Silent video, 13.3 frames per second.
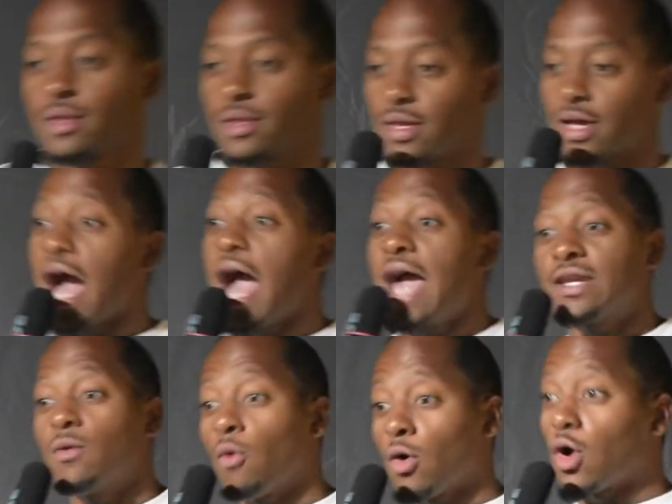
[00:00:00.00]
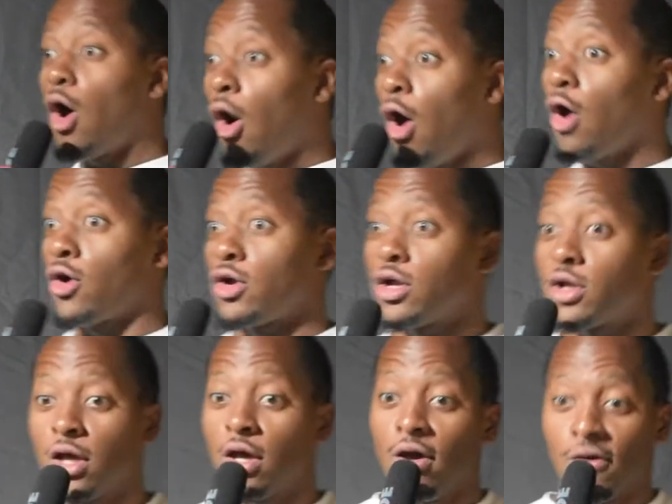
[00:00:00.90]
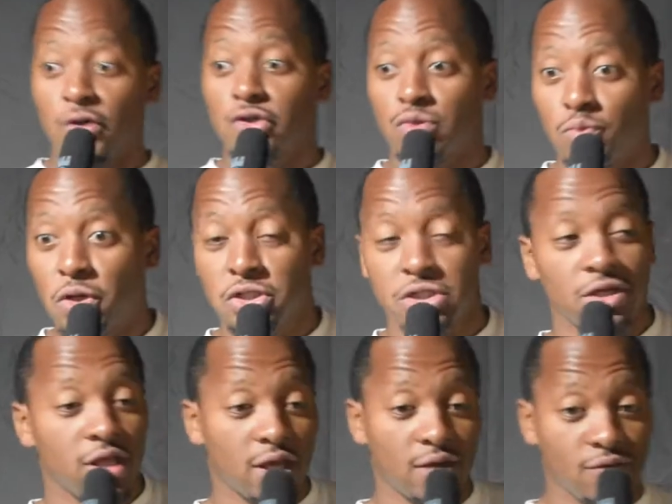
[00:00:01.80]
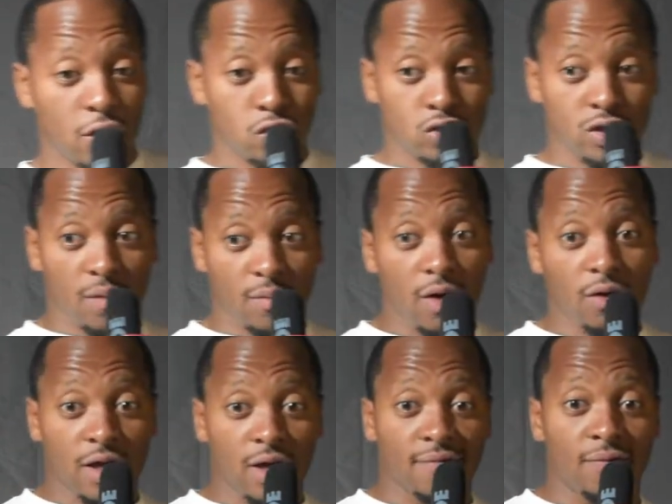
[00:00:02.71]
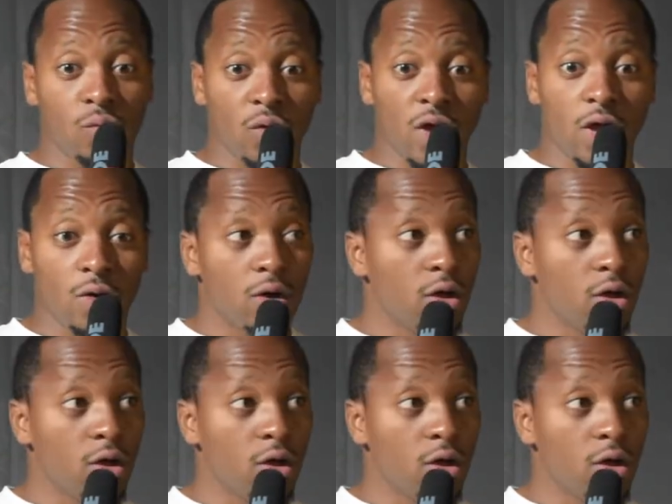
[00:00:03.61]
Nigga, I had to work hard for some pussy. You ain't give a fuck you talking about, nigga, for real.